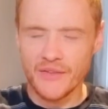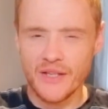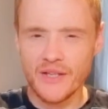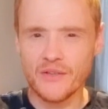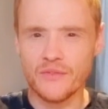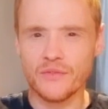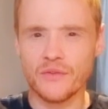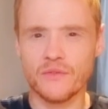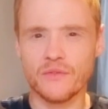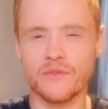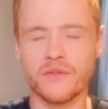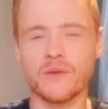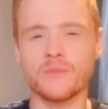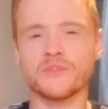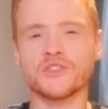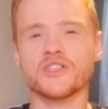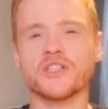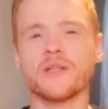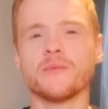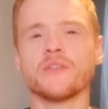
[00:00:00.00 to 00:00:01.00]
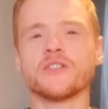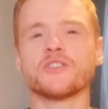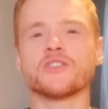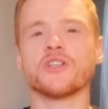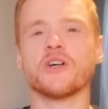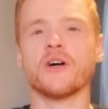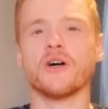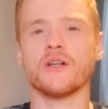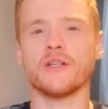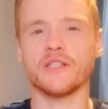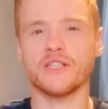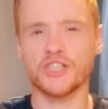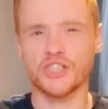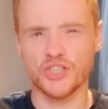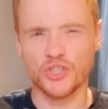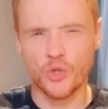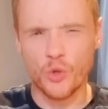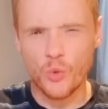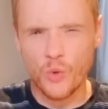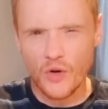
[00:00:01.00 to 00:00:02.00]
neither of them seem entirely
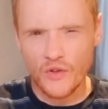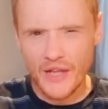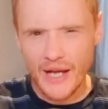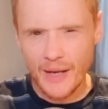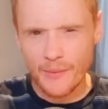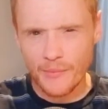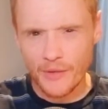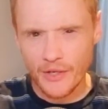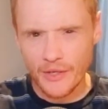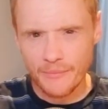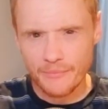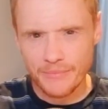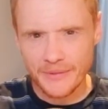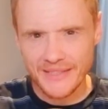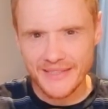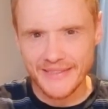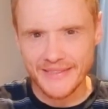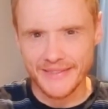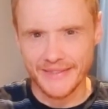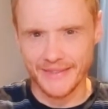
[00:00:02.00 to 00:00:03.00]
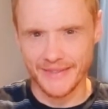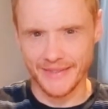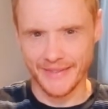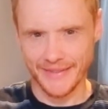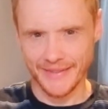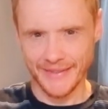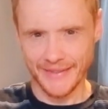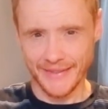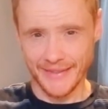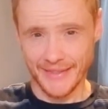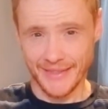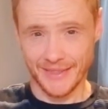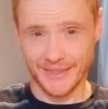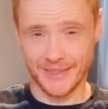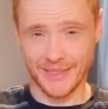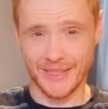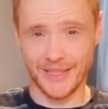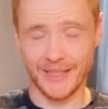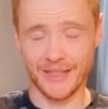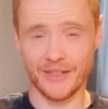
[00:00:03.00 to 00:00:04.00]
sure what that might be. It's
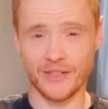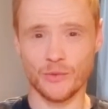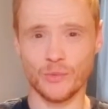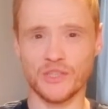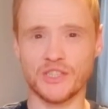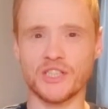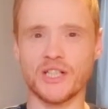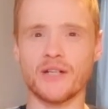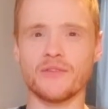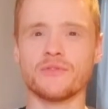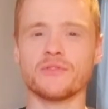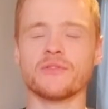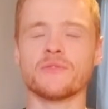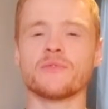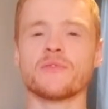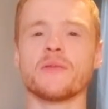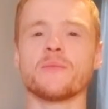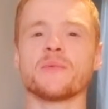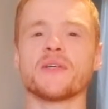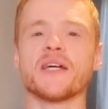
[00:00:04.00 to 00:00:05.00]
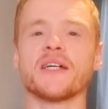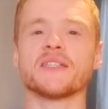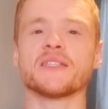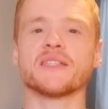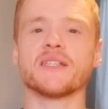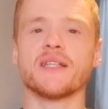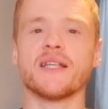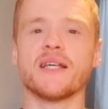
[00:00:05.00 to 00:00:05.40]
clear that whichever of them gets